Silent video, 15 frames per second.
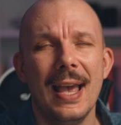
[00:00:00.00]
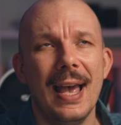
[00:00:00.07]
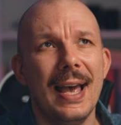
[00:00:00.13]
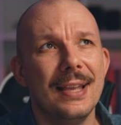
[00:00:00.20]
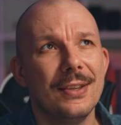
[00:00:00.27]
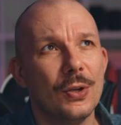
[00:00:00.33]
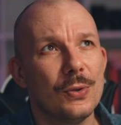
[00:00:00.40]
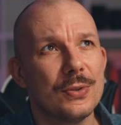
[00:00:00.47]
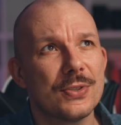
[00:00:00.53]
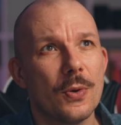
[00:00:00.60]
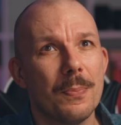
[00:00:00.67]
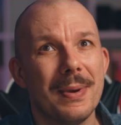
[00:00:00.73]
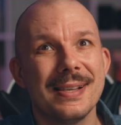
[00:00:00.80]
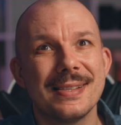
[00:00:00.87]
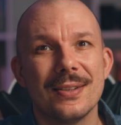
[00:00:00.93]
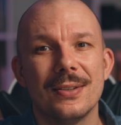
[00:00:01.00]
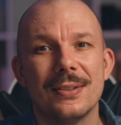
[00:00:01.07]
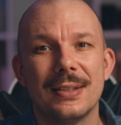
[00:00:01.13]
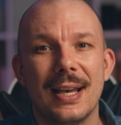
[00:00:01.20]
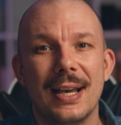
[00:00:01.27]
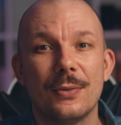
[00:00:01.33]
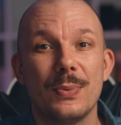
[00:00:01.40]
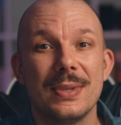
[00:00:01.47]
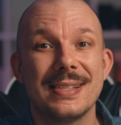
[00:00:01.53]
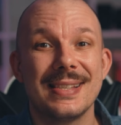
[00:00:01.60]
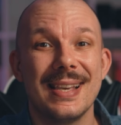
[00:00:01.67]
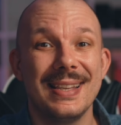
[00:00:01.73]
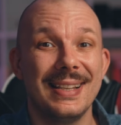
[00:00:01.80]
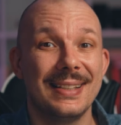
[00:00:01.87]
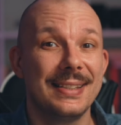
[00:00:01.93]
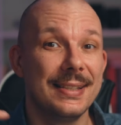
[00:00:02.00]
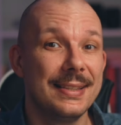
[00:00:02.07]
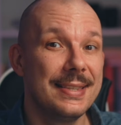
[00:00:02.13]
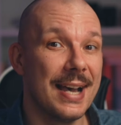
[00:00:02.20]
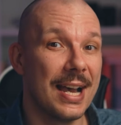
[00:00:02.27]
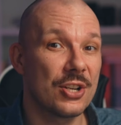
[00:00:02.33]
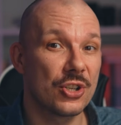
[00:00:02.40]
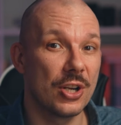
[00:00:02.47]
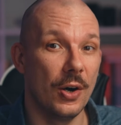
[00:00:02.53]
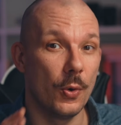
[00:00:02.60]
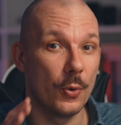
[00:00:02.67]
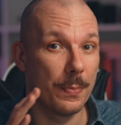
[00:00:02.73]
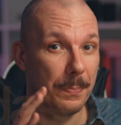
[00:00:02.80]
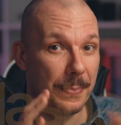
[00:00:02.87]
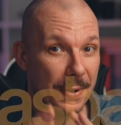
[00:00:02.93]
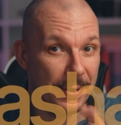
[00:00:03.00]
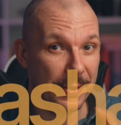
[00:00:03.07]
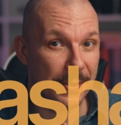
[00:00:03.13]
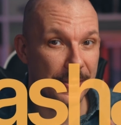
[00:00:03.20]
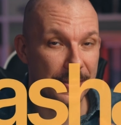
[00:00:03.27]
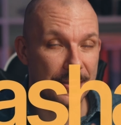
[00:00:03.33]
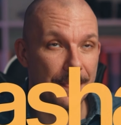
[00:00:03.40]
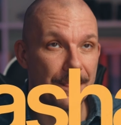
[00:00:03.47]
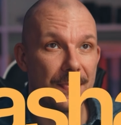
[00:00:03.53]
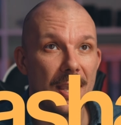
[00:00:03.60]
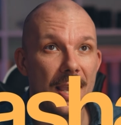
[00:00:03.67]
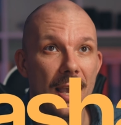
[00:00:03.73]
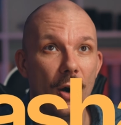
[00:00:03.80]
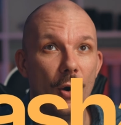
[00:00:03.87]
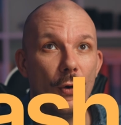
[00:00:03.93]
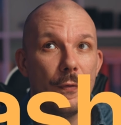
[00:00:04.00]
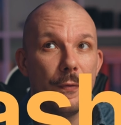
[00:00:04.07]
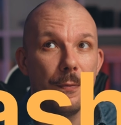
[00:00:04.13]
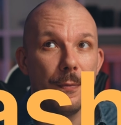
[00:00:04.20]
And also based on that, we say that the dasha or period of